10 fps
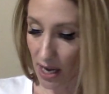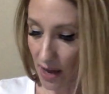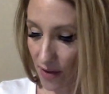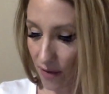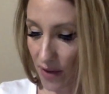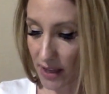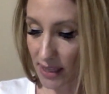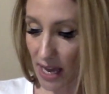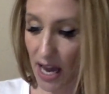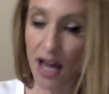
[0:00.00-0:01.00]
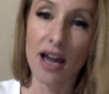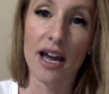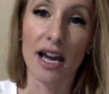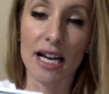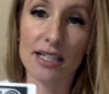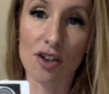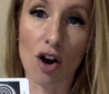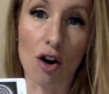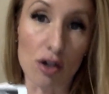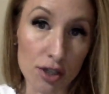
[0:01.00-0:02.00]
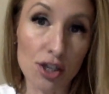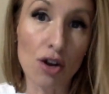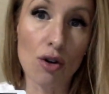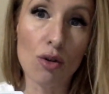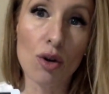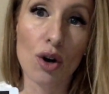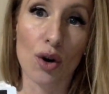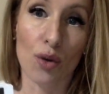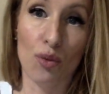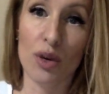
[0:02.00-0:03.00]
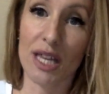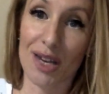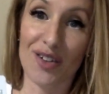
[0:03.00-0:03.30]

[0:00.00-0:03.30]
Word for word: And then they say it's also really,